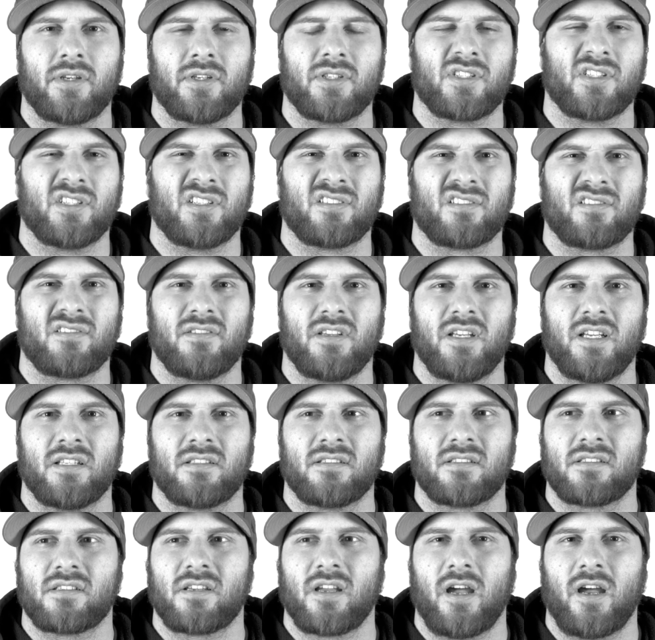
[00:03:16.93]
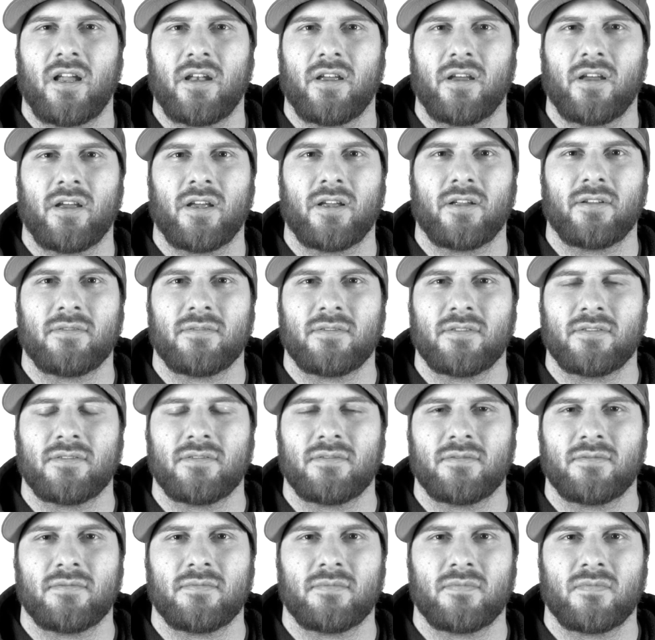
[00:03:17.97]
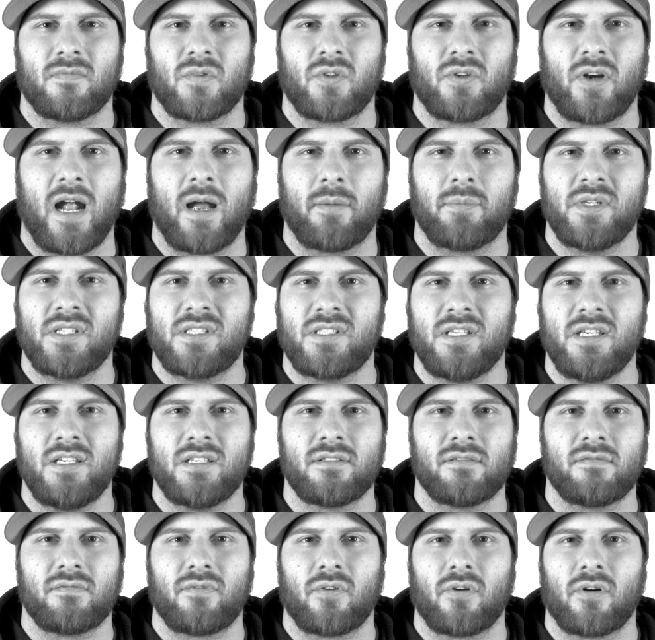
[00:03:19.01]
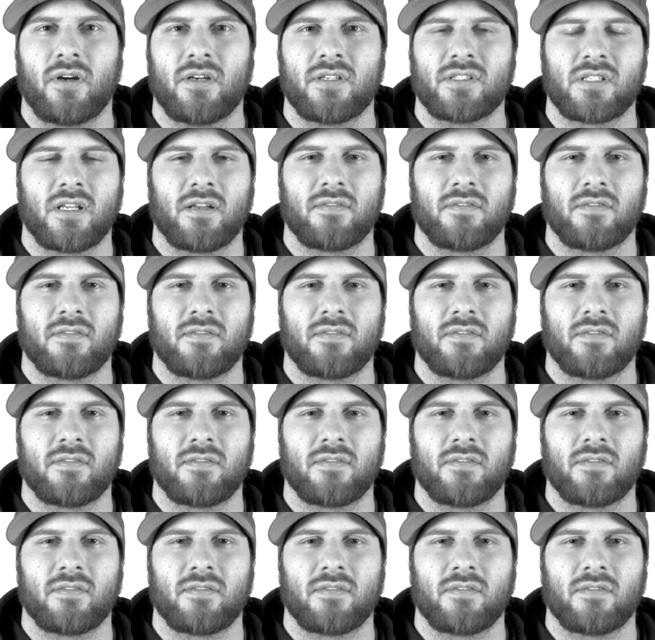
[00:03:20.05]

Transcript: It's kind of crappy season for us.